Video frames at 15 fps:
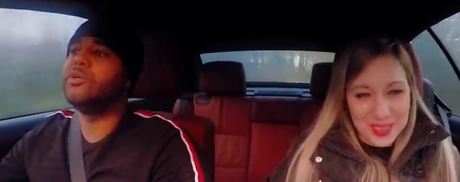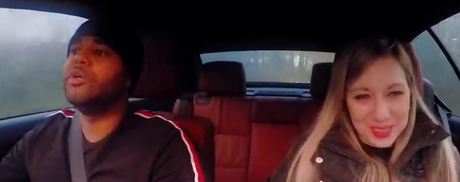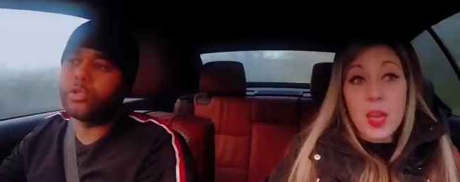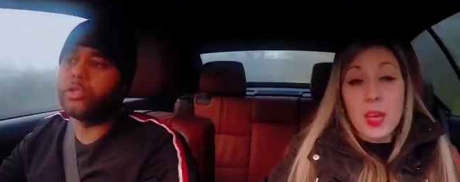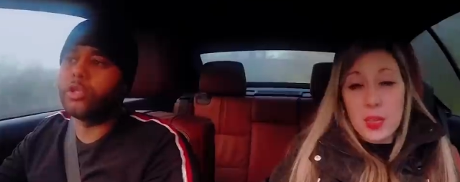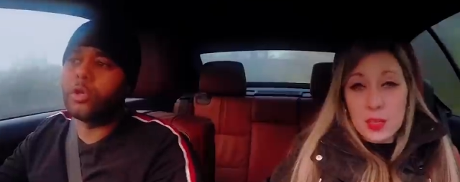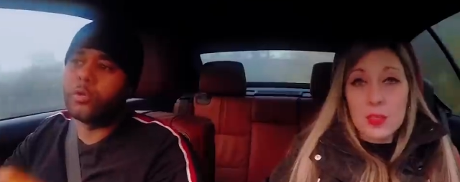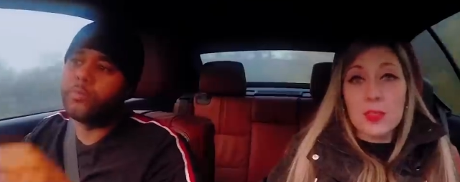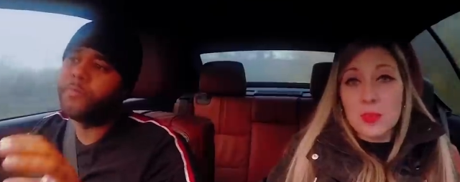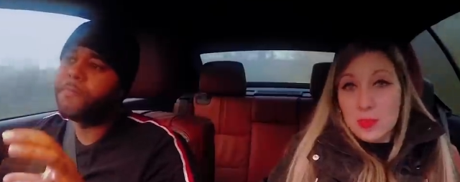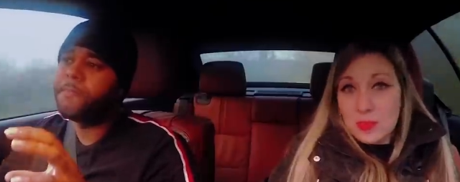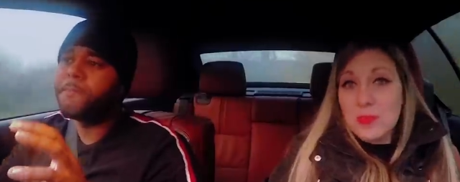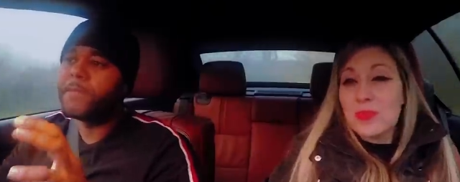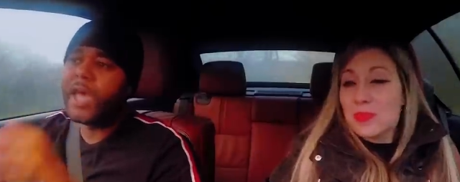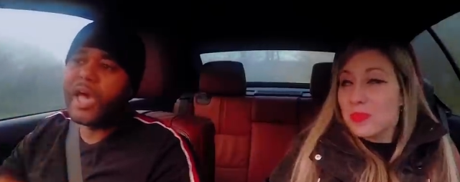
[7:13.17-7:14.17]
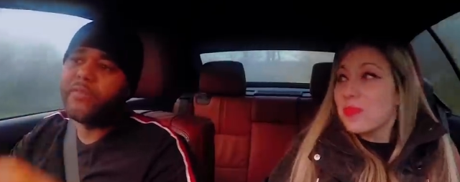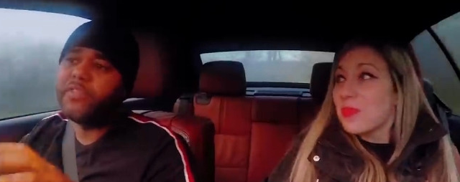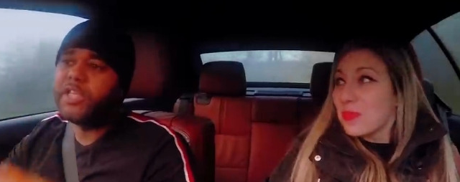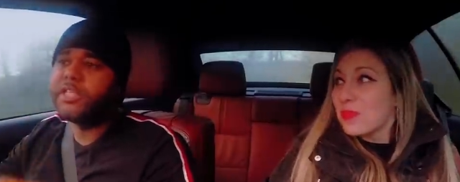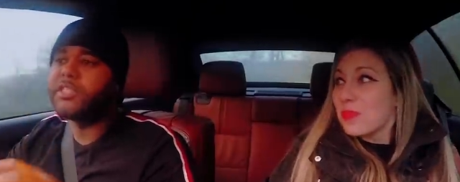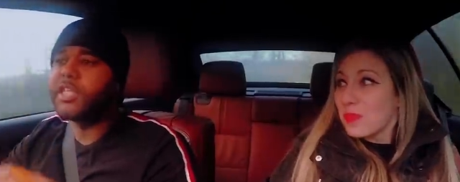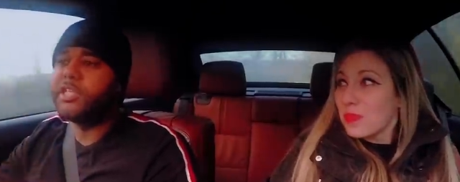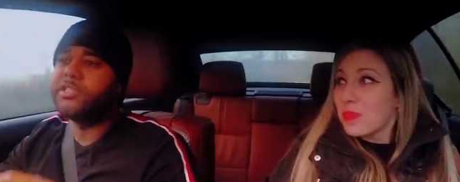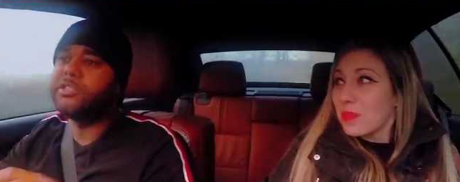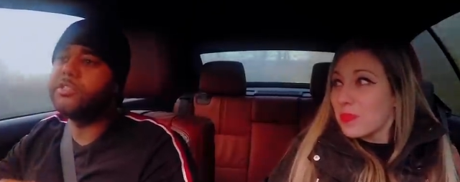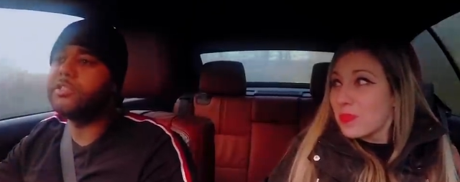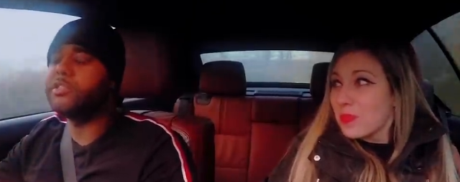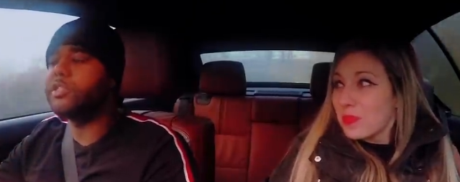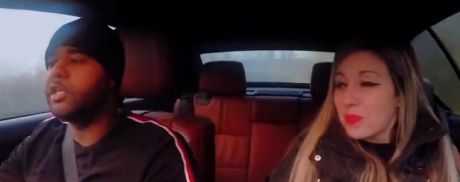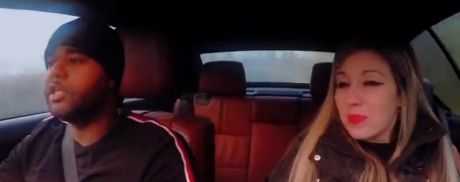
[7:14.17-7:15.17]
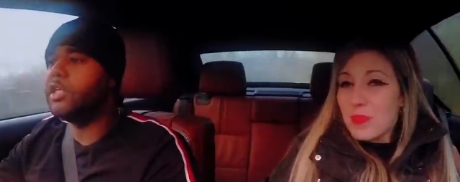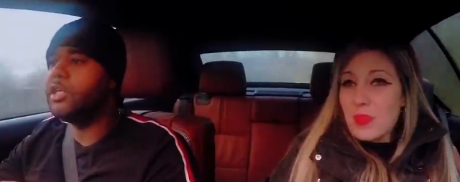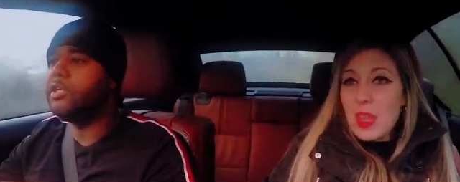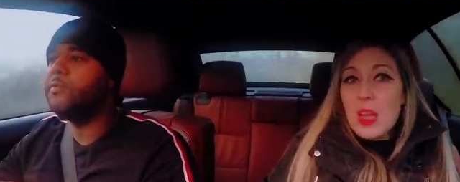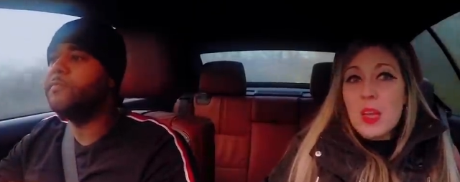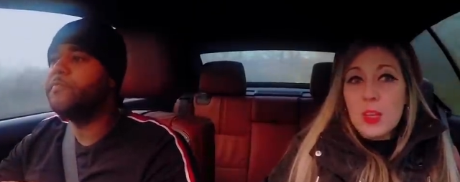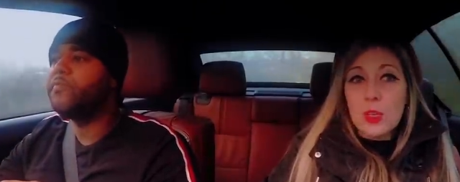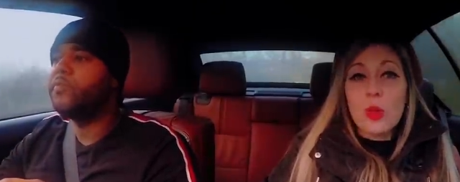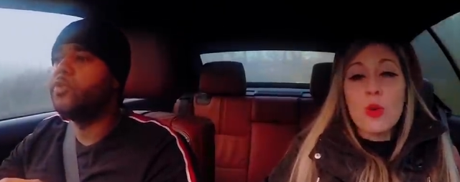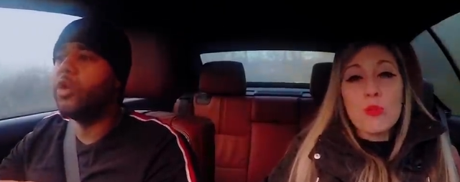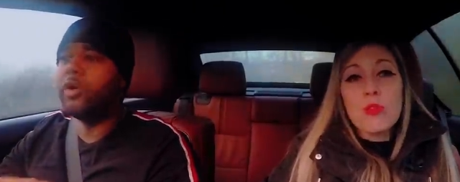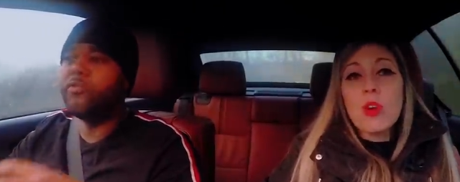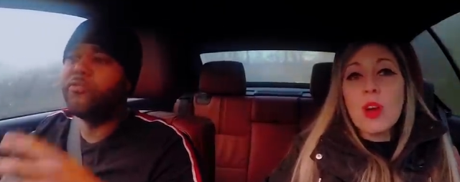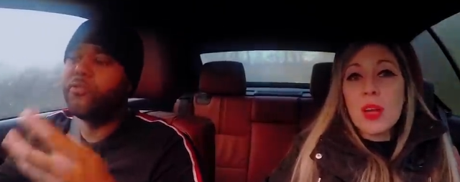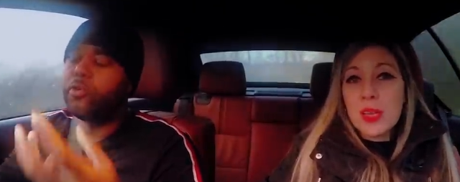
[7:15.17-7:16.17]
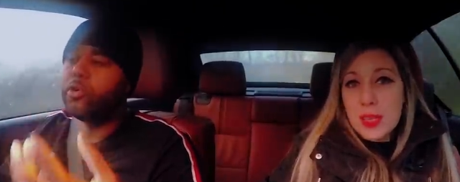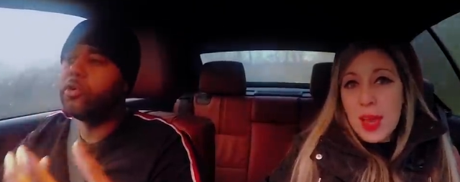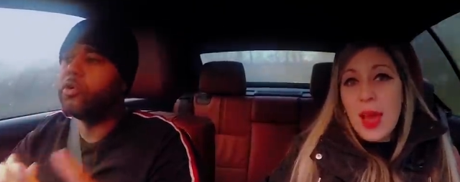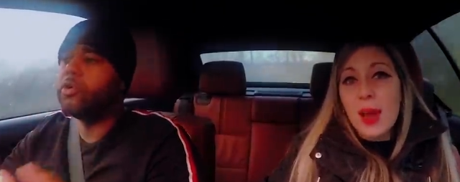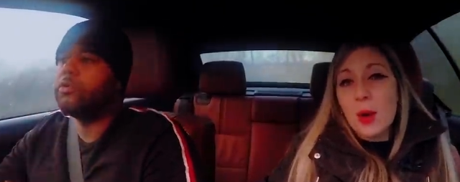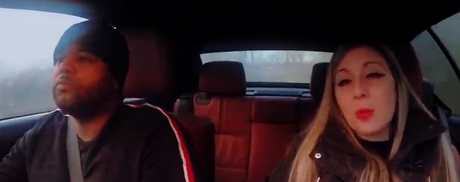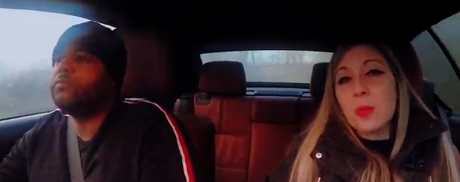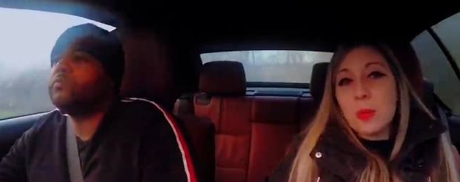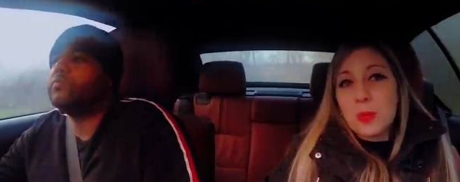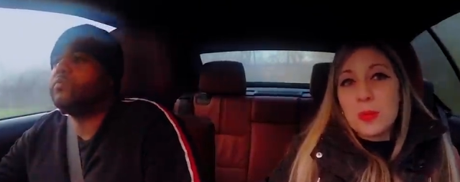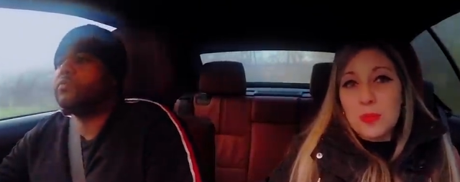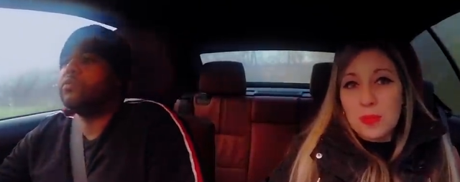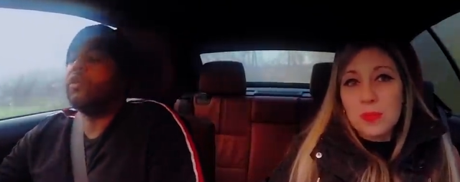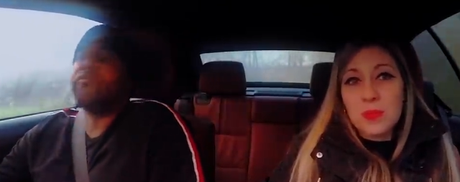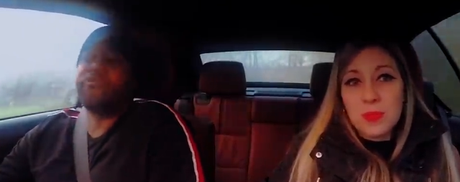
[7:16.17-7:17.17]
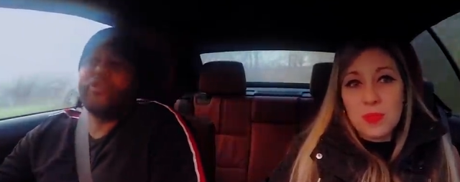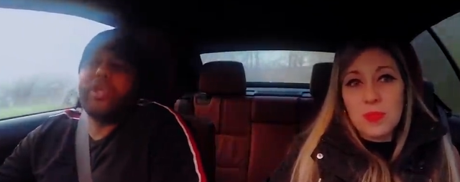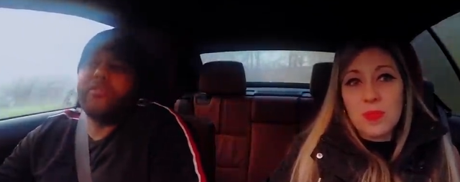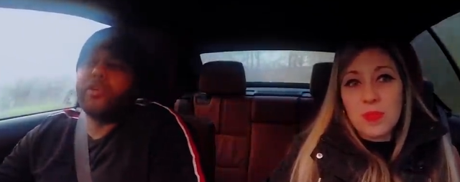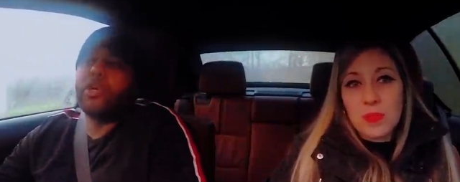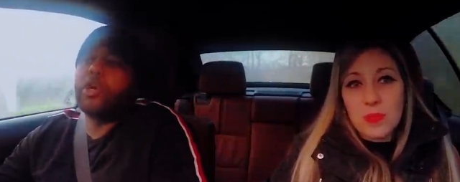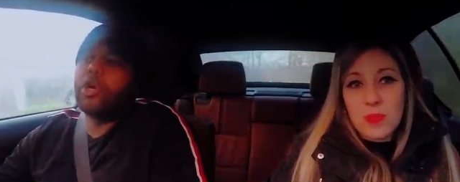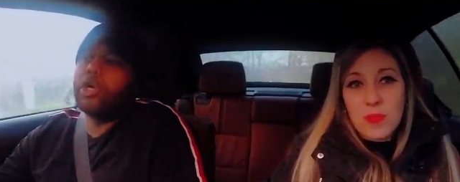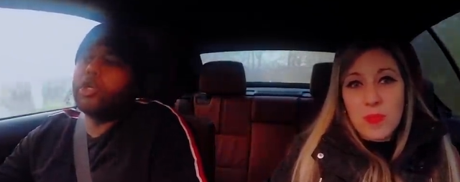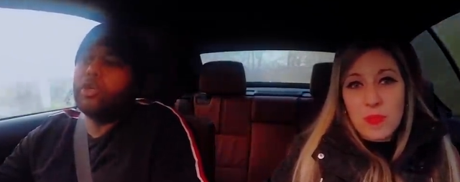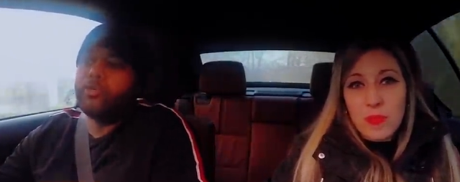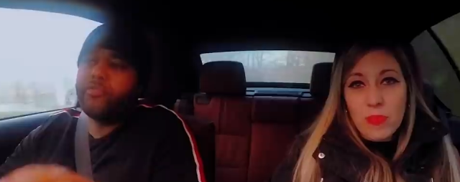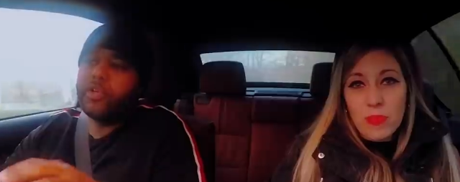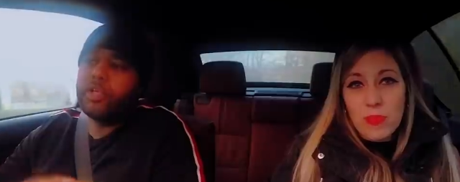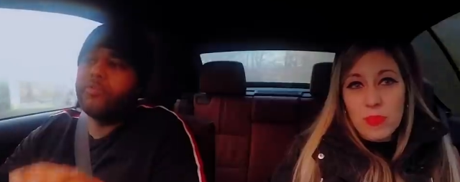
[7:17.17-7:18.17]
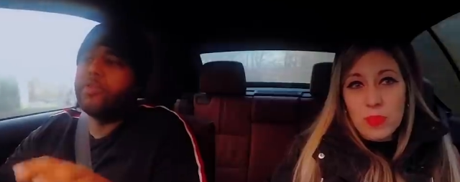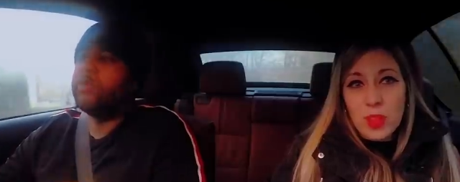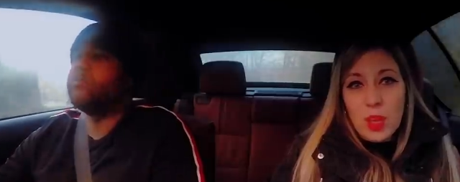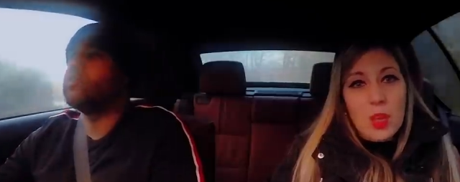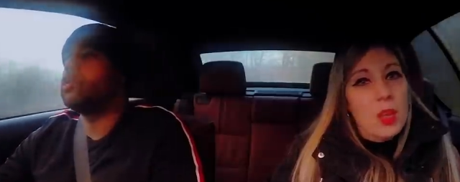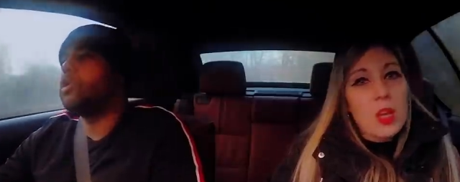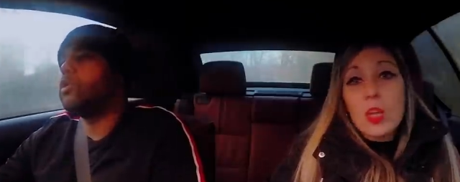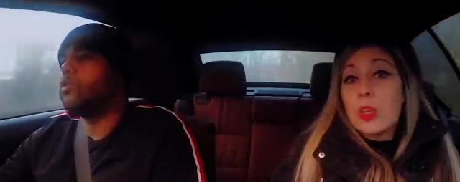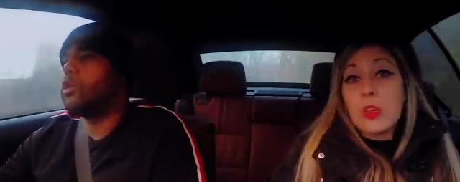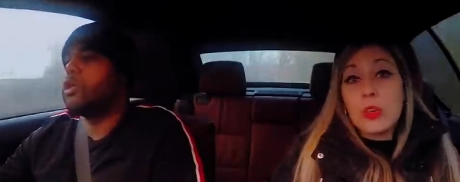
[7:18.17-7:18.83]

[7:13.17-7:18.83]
Speaker 1: yeah. You don't have any intentions to sell it. Not, Not right for, now not for another car. You're not thinking of another car, are